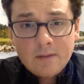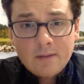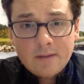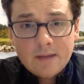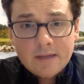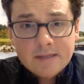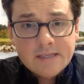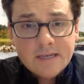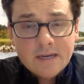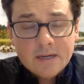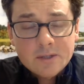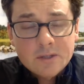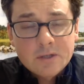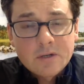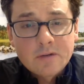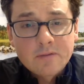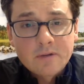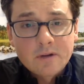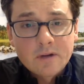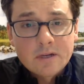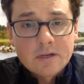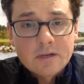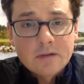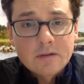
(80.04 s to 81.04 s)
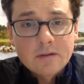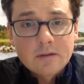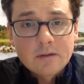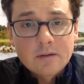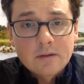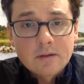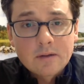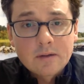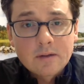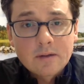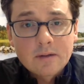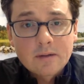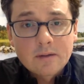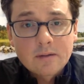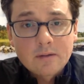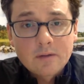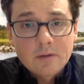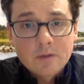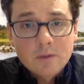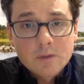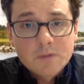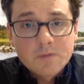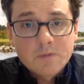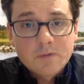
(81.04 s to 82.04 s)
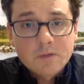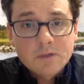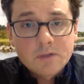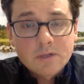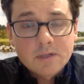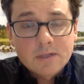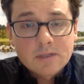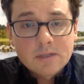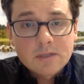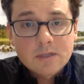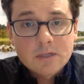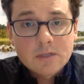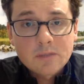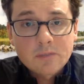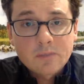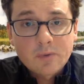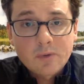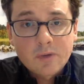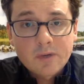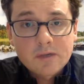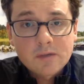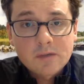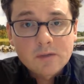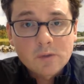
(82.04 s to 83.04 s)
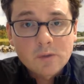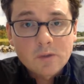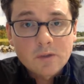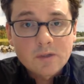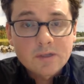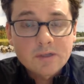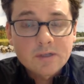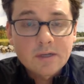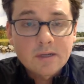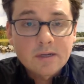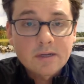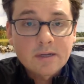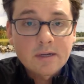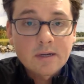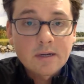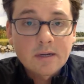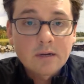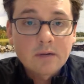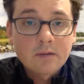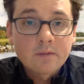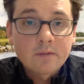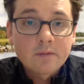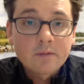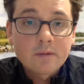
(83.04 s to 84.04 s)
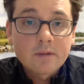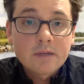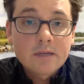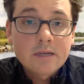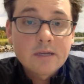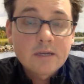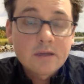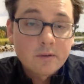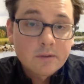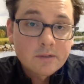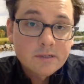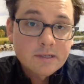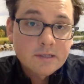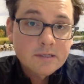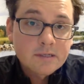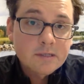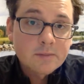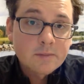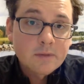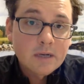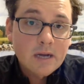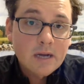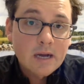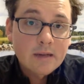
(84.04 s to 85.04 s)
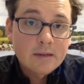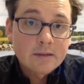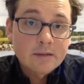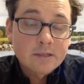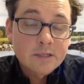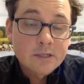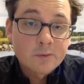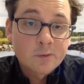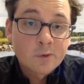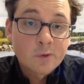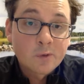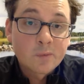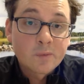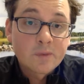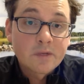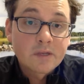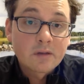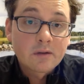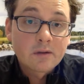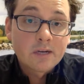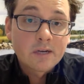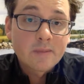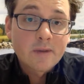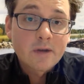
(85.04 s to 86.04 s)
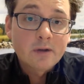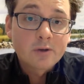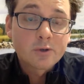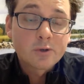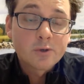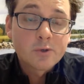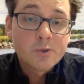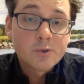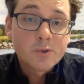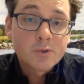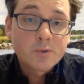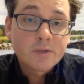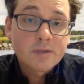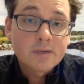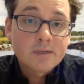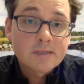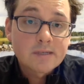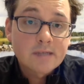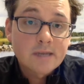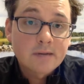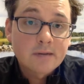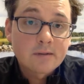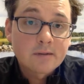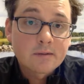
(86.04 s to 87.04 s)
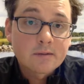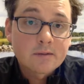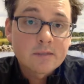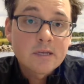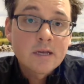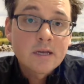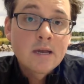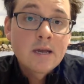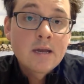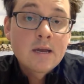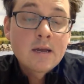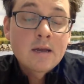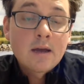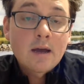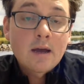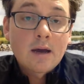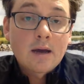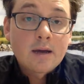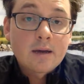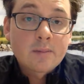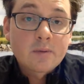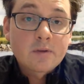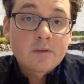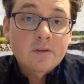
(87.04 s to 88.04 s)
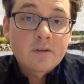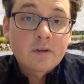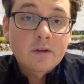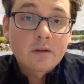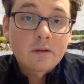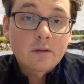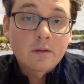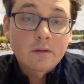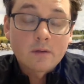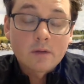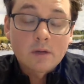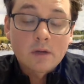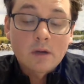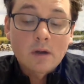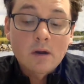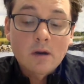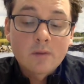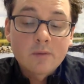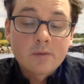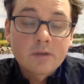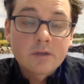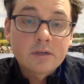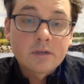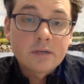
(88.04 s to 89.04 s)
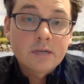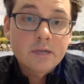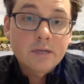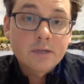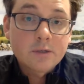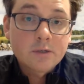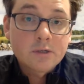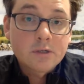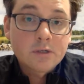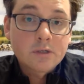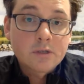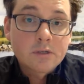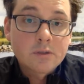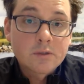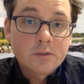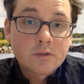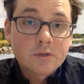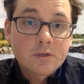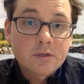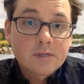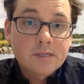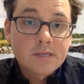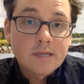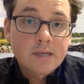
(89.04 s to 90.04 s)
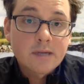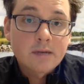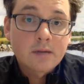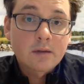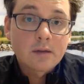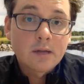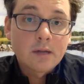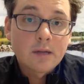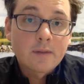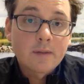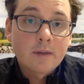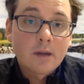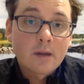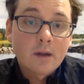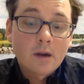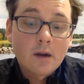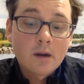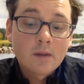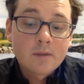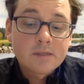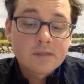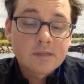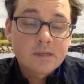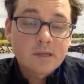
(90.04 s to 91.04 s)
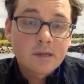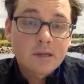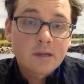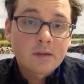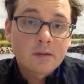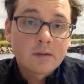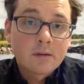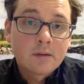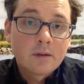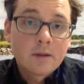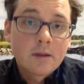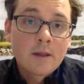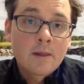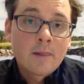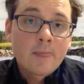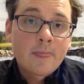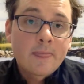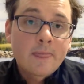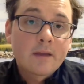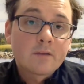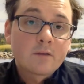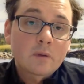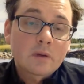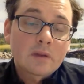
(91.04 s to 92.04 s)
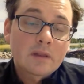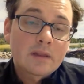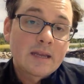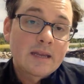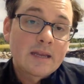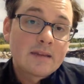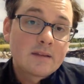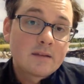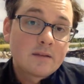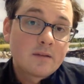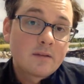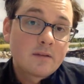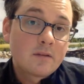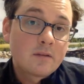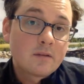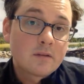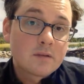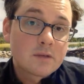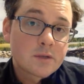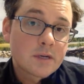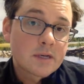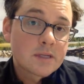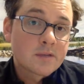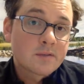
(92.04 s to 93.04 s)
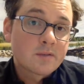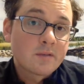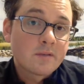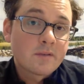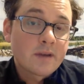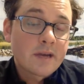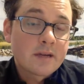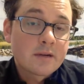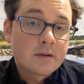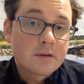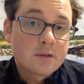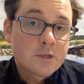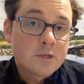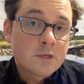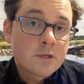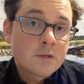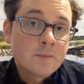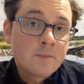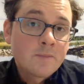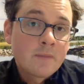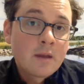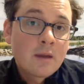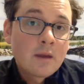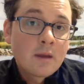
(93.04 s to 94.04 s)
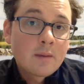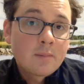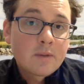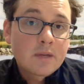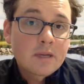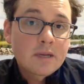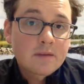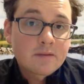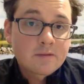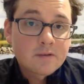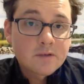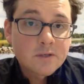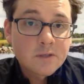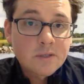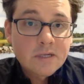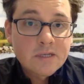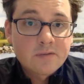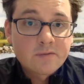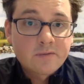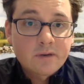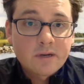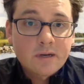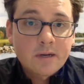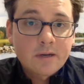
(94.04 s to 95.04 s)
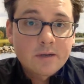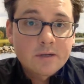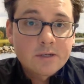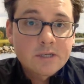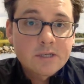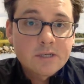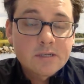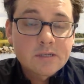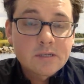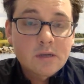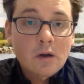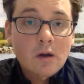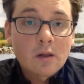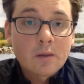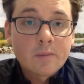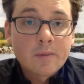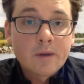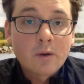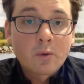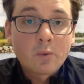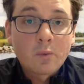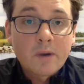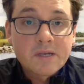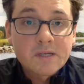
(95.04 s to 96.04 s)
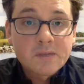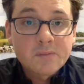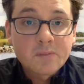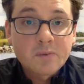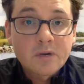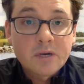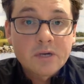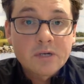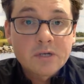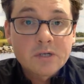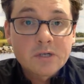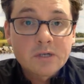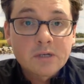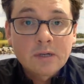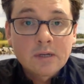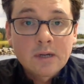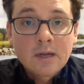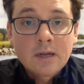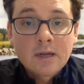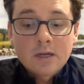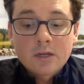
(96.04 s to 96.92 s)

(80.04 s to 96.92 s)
That's actually a very useful transition point into our study of ecosystem ecology, where we'll be learning about nutrient cycles, in particular the carbon and nitrogen nutrient cycle. And the carbon cycle is related to the transfer of energy because the transfer of energy is all about respiration.